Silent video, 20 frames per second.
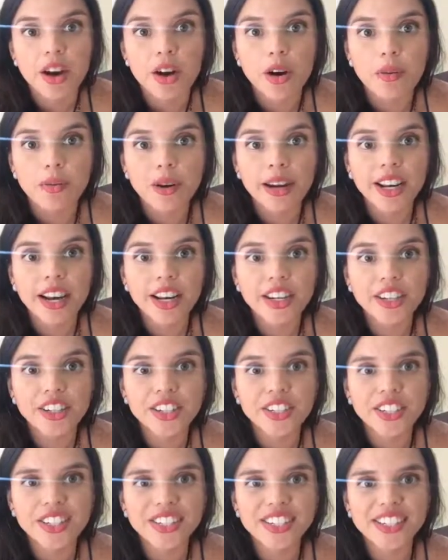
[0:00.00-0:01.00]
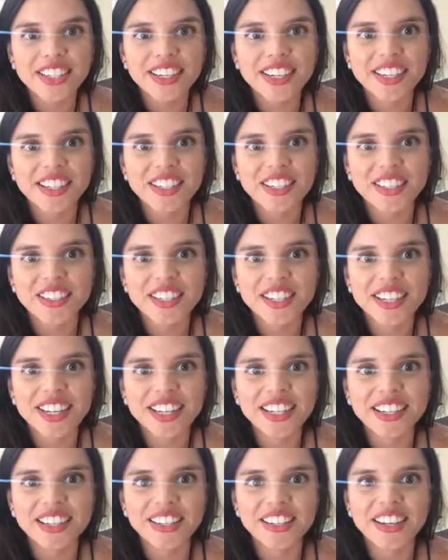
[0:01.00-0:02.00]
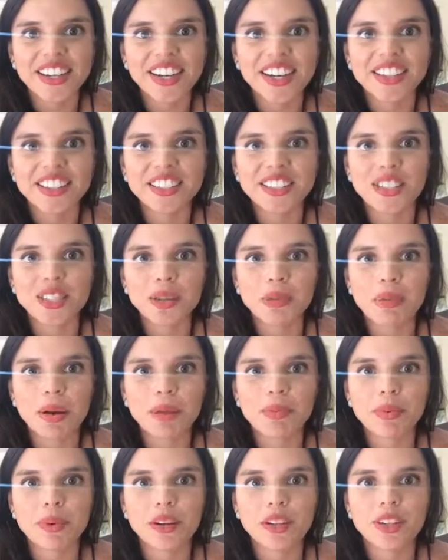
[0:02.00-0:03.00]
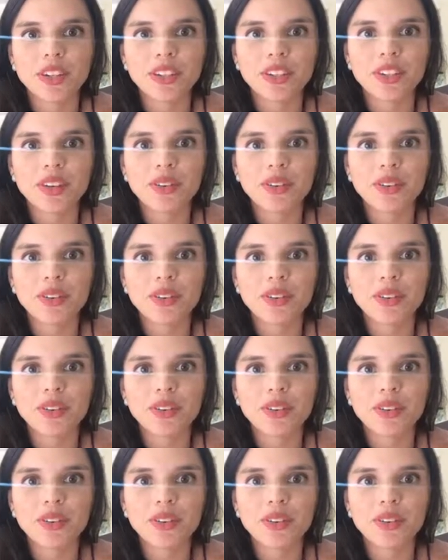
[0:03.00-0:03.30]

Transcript: Oh my God, you're such an angel. Thank you, the answer to my prayers.